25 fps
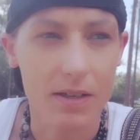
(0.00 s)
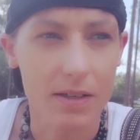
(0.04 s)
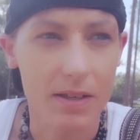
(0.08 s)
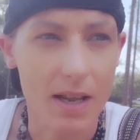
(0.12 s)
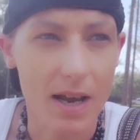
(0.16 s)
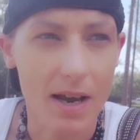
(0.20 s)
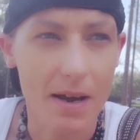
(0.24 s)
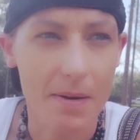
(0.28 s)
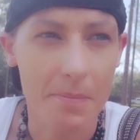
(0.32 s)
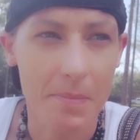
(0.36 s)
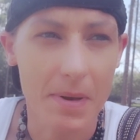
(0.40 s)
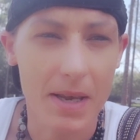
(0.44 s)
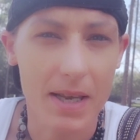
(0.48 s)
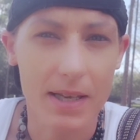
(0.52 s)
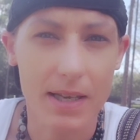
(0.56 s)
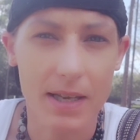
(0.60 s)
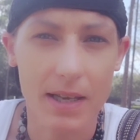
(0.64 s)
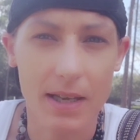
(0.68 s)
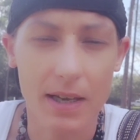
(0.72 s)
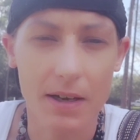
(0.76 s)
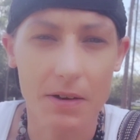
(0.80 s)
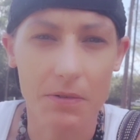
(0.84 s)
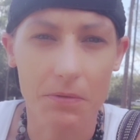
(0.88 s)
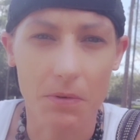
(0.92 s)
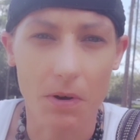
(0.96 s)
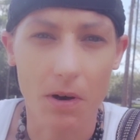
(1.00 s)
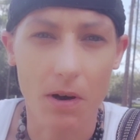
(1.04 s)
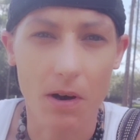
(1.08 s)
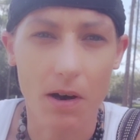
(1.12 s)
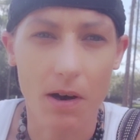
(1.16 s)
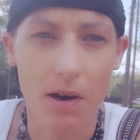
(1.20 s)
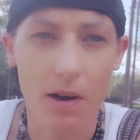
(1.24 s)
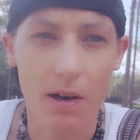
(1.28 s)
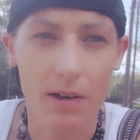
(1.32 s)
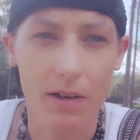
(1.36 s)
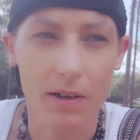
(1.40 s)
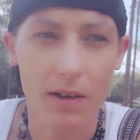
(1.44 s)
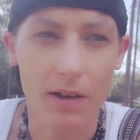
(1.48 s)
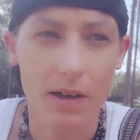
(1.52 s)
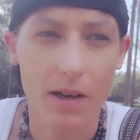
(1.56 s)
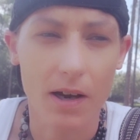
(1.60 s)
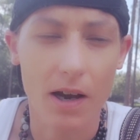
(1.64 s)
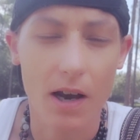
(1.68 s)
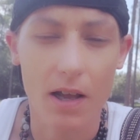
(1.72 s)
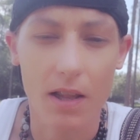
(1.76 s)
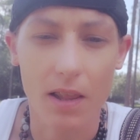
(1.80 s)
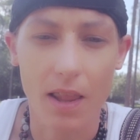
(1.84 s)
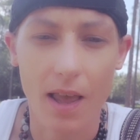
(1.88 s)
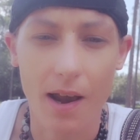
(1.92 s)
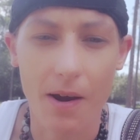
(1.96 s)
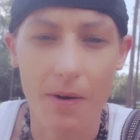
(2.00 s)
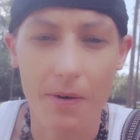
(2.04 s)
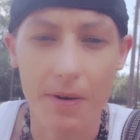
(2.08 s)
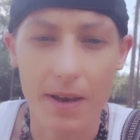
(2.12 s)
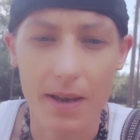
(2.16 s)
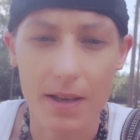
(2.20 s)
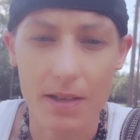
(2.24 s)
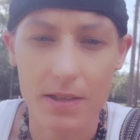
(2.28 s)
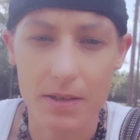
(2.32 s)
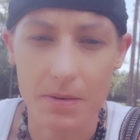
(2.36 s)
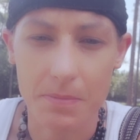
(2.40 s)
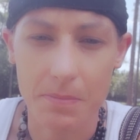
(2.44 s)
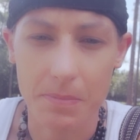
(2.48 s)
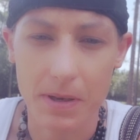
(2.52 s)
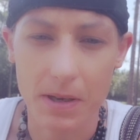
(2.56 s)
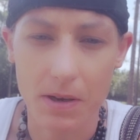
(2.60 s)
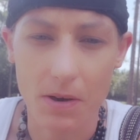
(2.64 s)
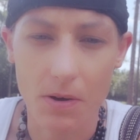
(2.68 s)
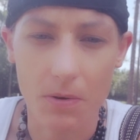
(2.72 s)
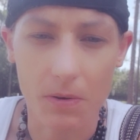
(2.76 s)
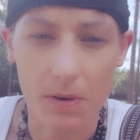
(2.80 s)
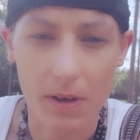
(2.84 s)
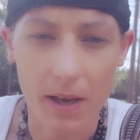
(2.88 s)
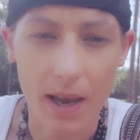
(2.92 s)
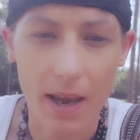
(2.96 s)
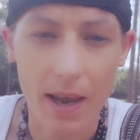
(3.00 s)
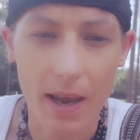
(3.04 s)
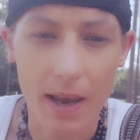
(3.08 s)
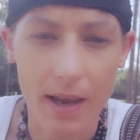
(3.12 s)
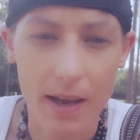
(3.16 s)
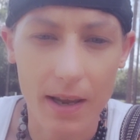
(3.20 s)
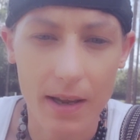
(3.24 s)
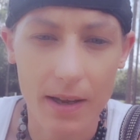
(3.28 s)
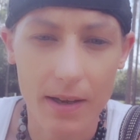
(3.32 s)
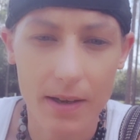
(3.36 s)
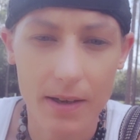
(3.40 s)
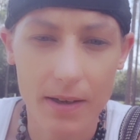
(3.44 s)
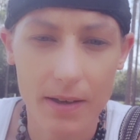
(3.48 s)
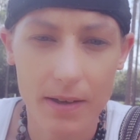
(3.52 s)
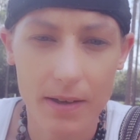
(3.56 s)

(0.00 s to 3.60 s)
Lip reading: not making it wrong, allowing it to be okay,